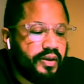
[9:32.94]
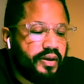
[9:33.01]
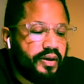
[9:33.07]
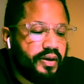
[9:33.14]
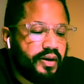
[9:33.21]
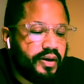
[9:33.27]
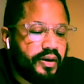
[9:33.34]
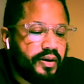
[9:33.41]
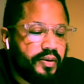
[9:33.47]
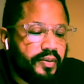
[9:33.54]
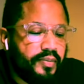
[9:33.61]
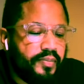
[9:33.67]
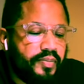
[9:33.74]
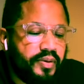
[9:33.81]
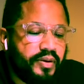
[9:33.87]

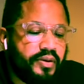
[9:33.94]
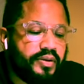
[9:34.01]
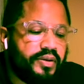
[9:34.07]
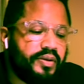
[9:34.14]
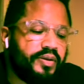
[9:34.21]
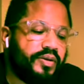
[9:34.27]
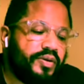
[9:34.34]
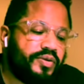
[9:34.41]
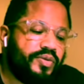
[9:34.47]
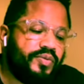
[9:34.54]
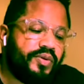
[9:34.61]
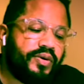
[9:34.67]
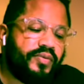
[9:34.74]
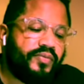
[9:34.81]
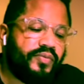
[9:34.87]
but you know,
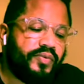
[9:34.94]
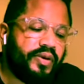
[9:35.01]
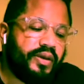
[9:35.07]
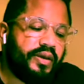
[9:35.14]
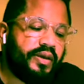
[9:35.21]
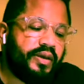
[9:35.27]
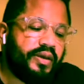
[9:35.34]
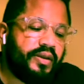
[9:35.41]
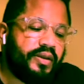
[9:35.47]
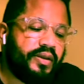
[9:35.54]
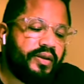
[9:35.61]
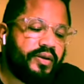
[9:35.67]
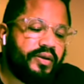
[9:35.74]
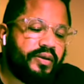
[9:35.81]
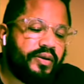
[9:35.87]
you can
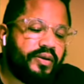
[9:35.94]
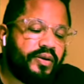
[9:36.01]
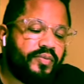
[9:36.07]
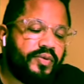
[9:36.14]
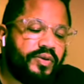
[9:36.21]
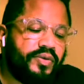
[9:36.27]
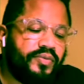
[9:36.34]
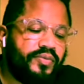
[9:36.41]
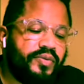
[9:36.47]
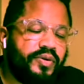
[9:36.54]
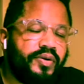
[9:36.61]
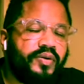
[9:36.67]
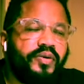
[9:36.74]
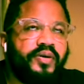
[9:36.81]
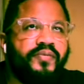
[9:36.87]
read you know when you
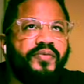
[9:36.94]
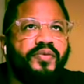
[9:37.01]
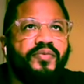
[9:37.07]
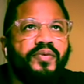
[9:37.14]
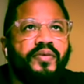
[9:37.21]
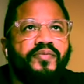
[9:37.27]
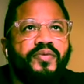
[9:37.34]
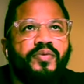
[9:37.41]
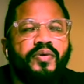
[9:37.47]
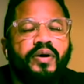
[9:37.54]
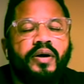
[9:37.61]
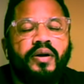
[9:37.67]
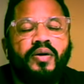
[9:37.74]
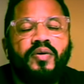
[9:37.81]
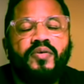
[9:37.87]
you know if you if you are
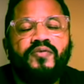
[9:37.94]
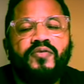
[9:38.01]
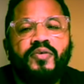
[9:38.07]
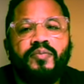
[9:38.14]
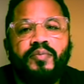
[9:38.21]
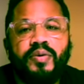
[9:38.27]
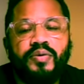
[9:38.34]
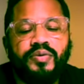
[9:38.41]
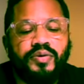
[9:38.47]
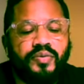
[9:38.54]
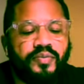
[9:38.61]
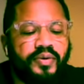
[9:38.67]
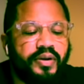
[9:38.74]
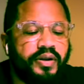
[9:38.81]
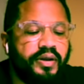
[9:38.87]
at all familiar
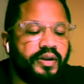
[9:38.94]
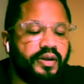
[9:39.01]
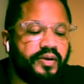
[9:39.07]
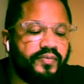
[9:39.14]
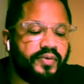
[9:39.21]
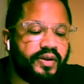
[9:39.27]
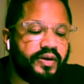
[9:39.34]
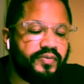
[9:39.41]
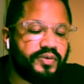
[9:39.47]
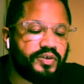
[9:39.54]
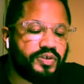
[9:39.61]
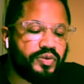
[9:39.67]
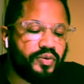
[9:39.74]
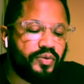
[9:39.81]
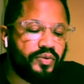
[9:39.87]
with any of david's
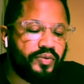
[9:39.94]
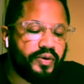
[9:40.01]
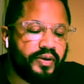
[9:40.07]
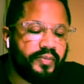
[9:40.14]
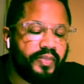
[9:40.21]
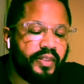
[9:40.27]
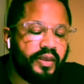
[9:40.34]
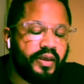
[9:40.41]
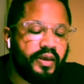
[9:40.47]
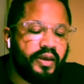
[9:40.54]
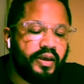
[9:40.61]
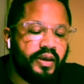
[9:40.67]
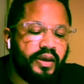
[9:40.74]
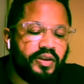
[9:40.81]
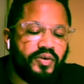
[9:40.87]
story
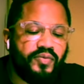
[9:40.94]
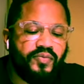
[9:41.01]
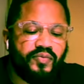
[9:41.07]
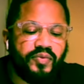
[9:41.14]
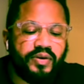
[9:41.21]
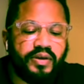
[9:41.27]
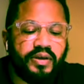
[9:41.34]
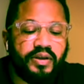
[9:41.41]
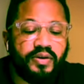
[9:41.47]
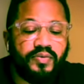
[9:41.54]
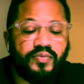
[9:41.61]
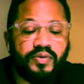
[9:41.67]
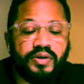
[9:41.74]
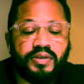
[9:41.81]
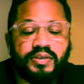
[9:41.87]
and you read and
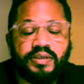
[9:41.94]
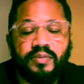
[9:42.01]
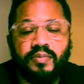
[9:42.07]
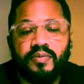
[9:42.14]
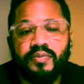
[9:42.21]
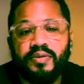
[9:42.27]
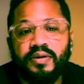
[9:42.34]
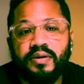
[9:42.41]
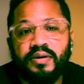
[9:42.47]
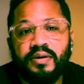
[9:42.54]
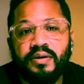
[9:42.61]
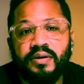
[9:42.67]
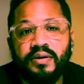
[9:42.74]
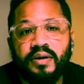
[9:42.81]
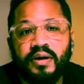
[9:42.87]
you read some of
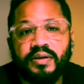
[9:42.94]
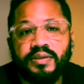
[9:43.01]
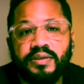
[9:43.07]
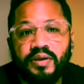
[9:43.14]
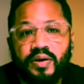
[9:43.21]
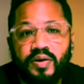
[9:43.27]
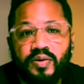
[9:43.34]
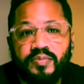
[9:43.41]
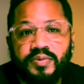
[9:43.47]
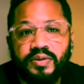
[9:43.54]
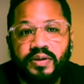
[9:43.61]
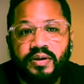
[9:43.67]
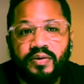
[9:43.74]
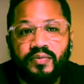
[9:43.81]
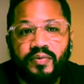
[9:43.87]
the uh, psalms
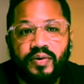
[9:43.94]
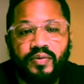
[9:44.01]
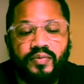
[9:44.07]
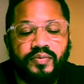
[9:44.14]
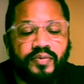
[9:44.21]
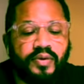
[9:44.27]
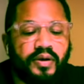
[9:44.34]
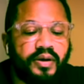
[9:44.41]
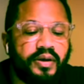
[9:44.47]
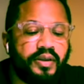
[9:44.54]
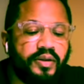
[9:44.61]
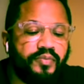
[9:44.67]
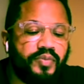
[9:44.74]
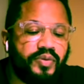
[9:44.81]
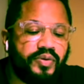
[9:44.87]
that he wrote uh,
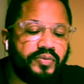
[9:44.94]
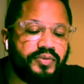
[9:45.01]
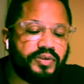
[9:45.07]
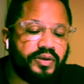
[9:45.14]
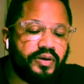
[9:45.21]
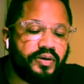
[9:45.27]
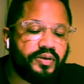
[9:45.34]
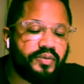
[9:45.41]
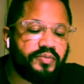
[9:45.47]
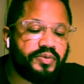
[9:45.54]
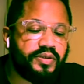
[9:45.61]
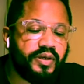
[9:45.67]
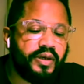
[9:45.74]
in the book of Psalms,